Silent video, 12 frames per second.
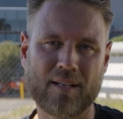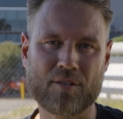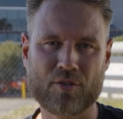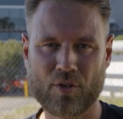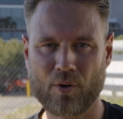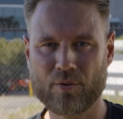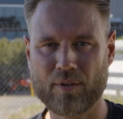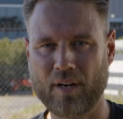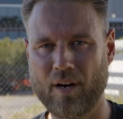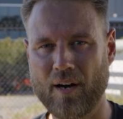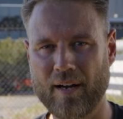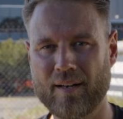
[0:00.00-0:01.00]
and soldering
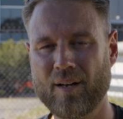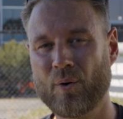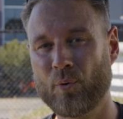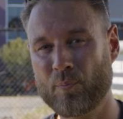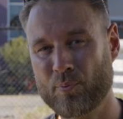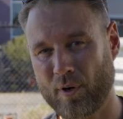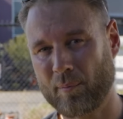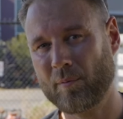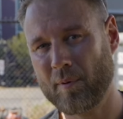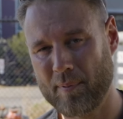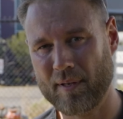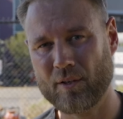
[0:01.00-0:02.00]
iron would
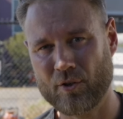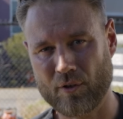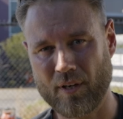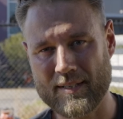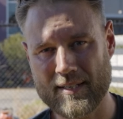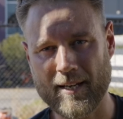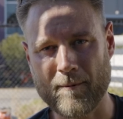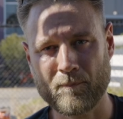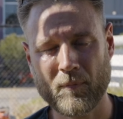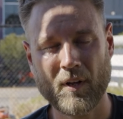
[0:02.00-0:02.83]
probably be a good idea.